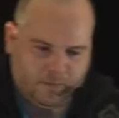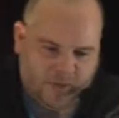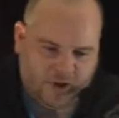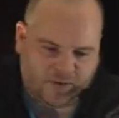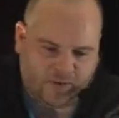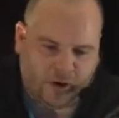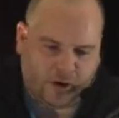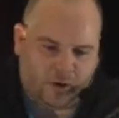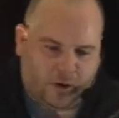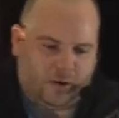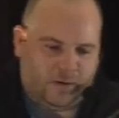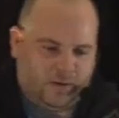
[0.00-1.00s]
it's very
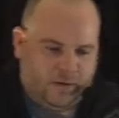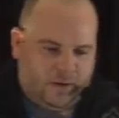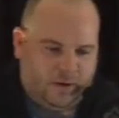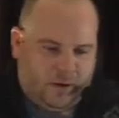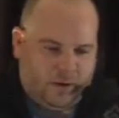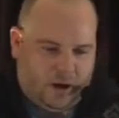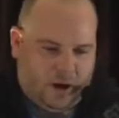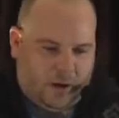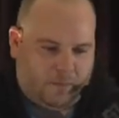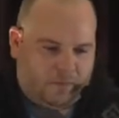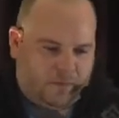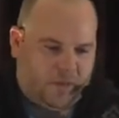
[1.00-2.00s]
good
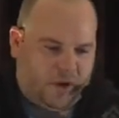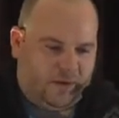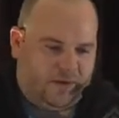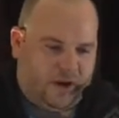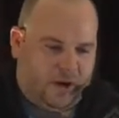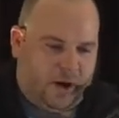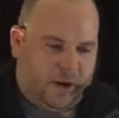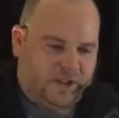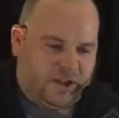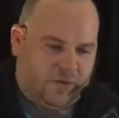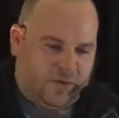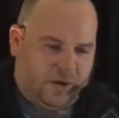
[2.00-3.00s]
until
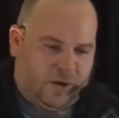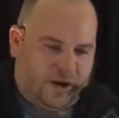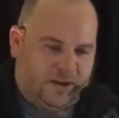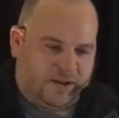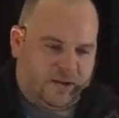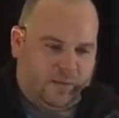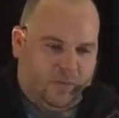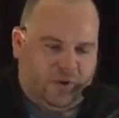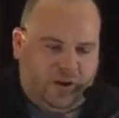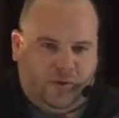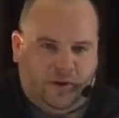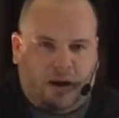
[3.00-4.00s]
Appcelerator has
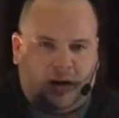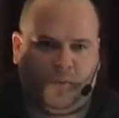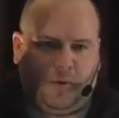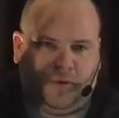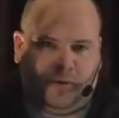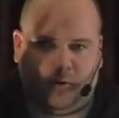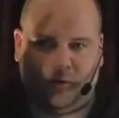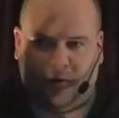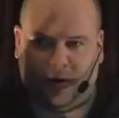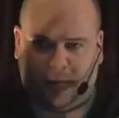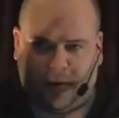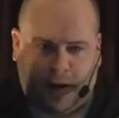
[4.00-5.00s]
completely documented their whole
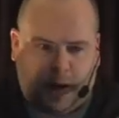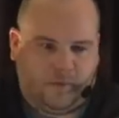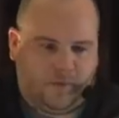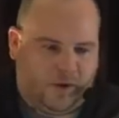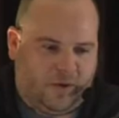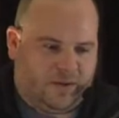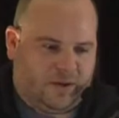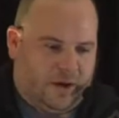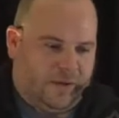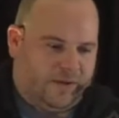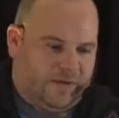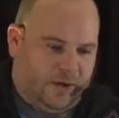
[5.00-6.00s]
API. There's
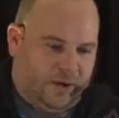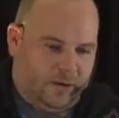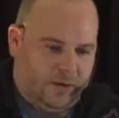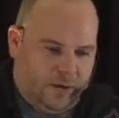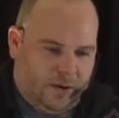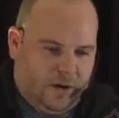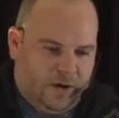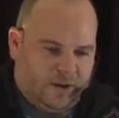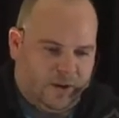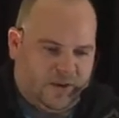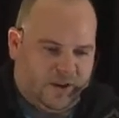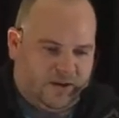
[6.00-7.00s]
obviously
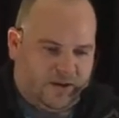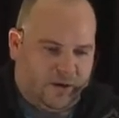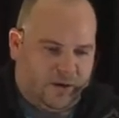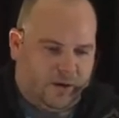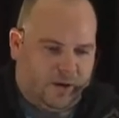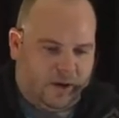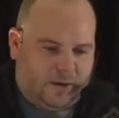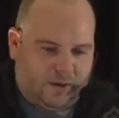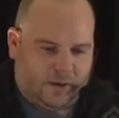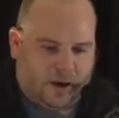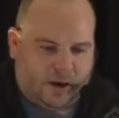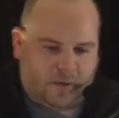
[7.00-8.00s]
some things that are not
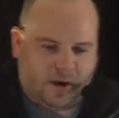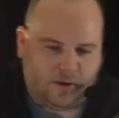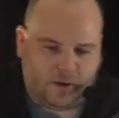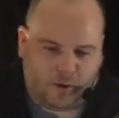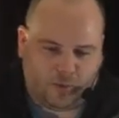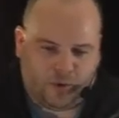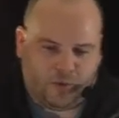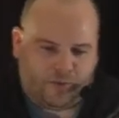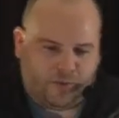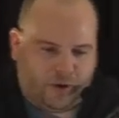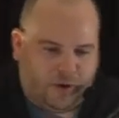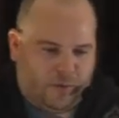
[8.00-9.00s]
documented that are
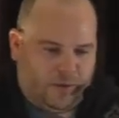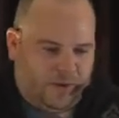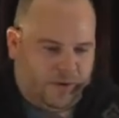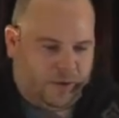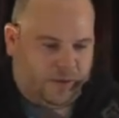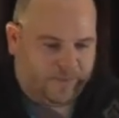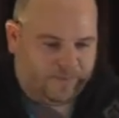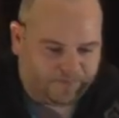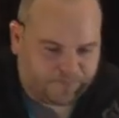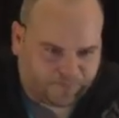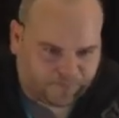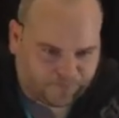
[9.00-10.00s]
important for you to be able to use.
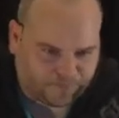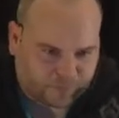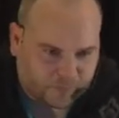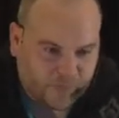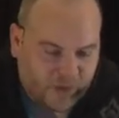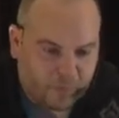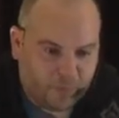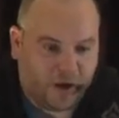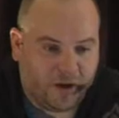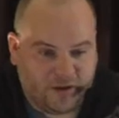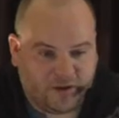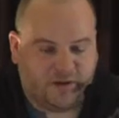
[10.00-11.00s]

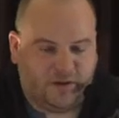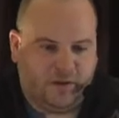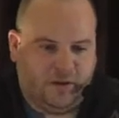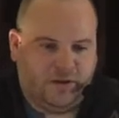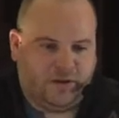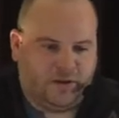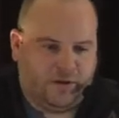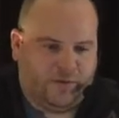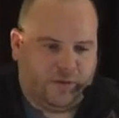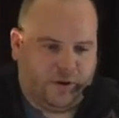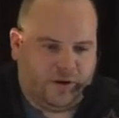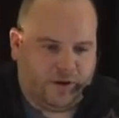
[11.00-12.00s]
But it's just good
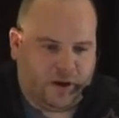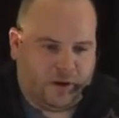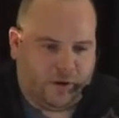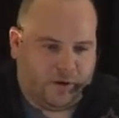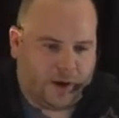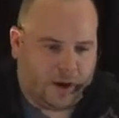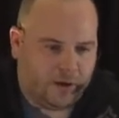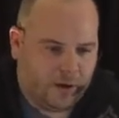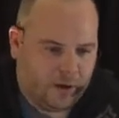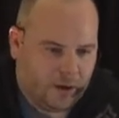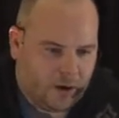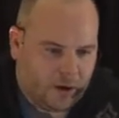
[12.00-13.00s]
for you to kind of know that.
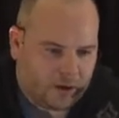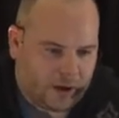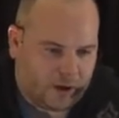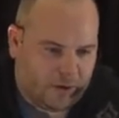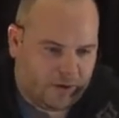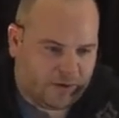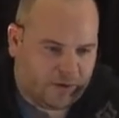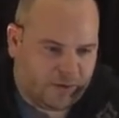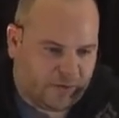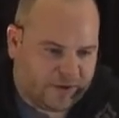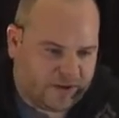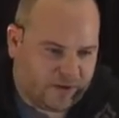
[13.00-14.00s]
Kind of going through the
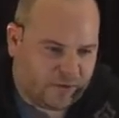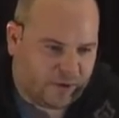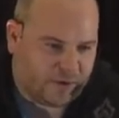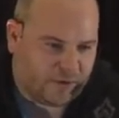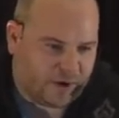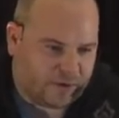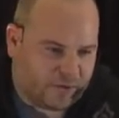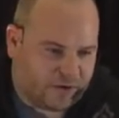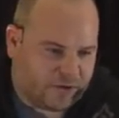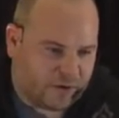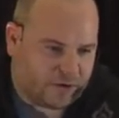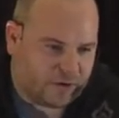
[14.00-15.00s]
rest of the directory
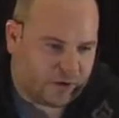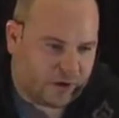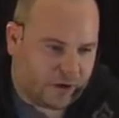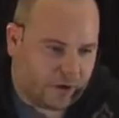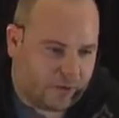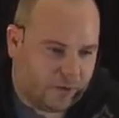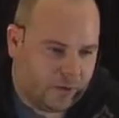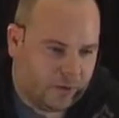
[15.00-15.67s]
structure here.